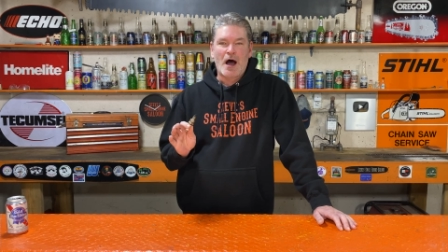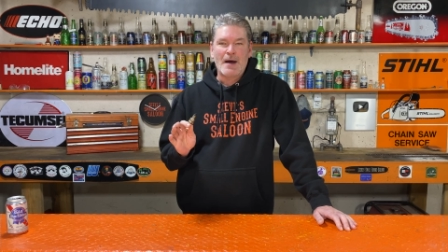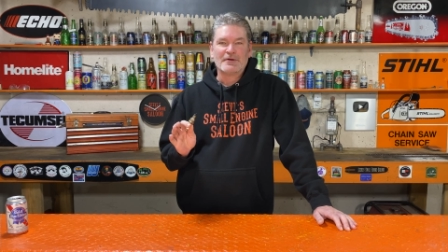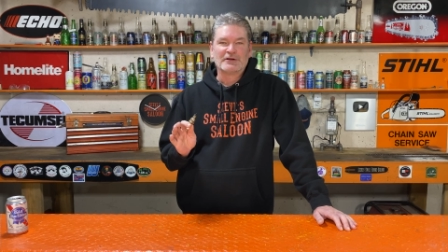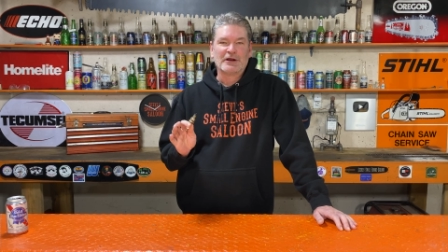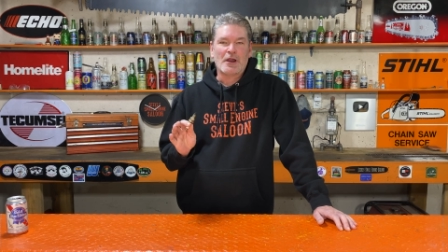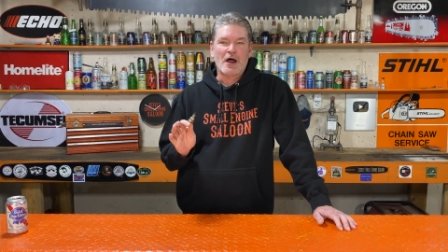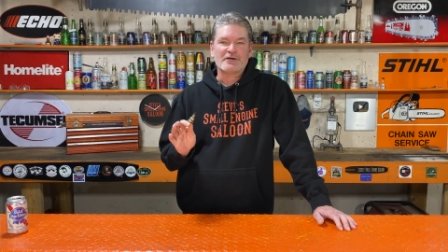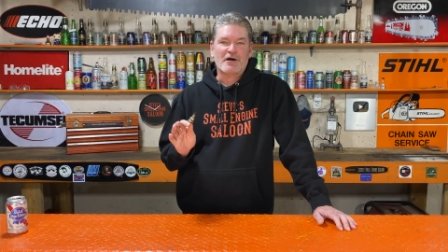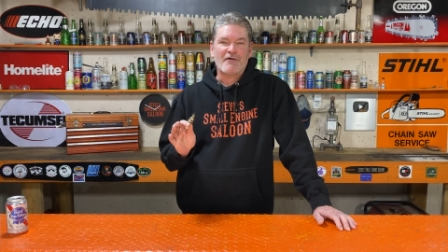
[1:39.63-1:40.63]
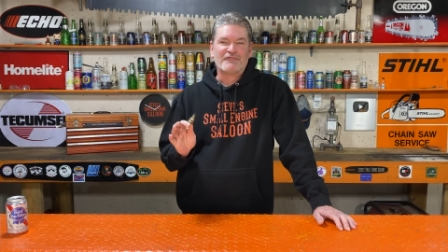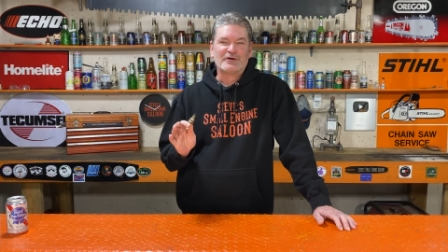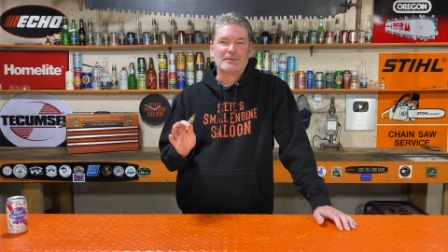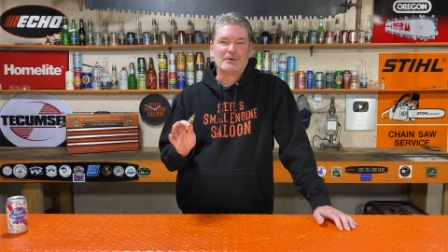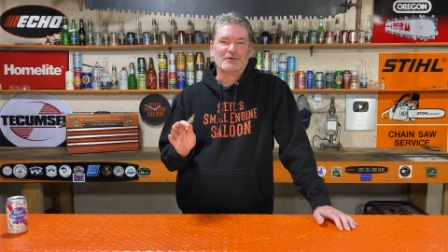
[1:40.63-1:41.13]
I'm a little
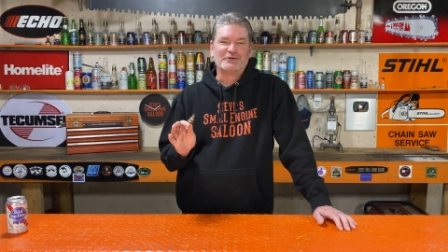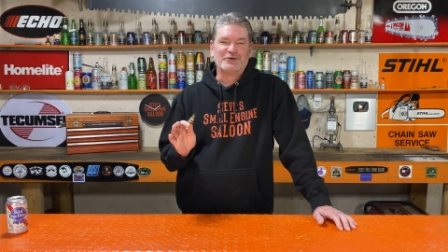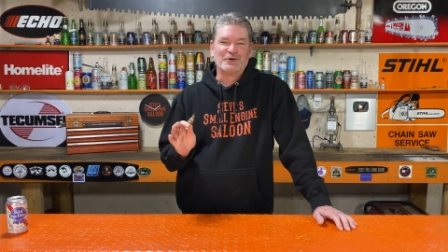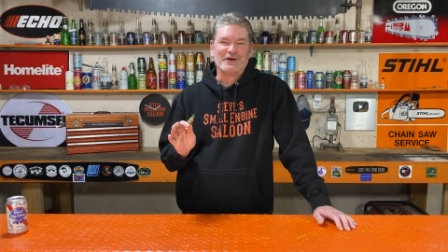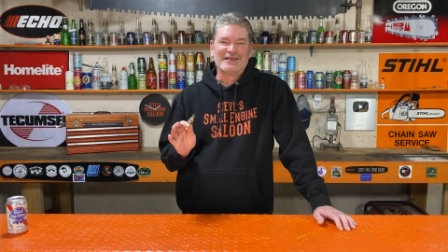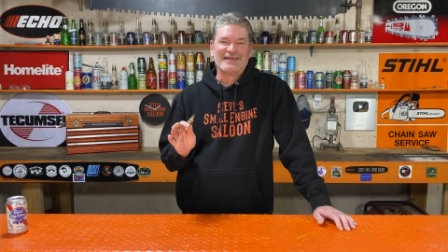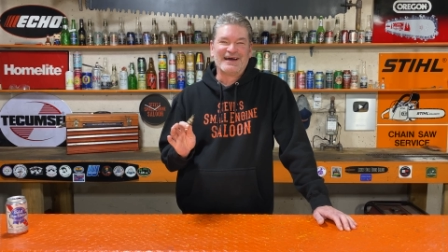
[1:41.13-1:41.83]
uncomfortable with doing